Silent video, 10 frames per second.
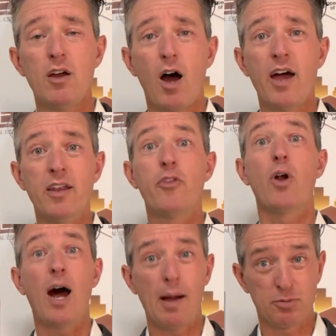
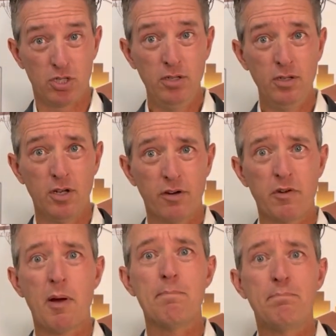Another option
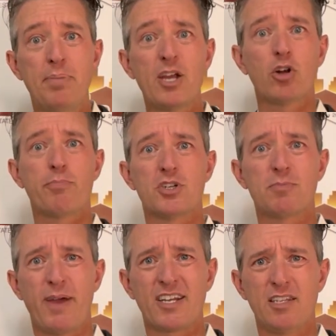from a bigger
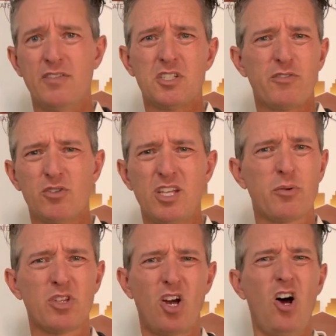perspective is if you're dealing
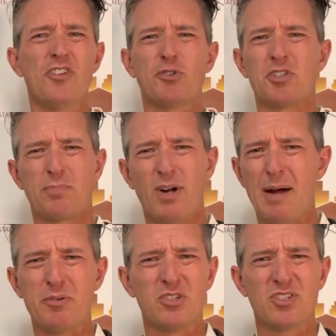with all sorts of properties,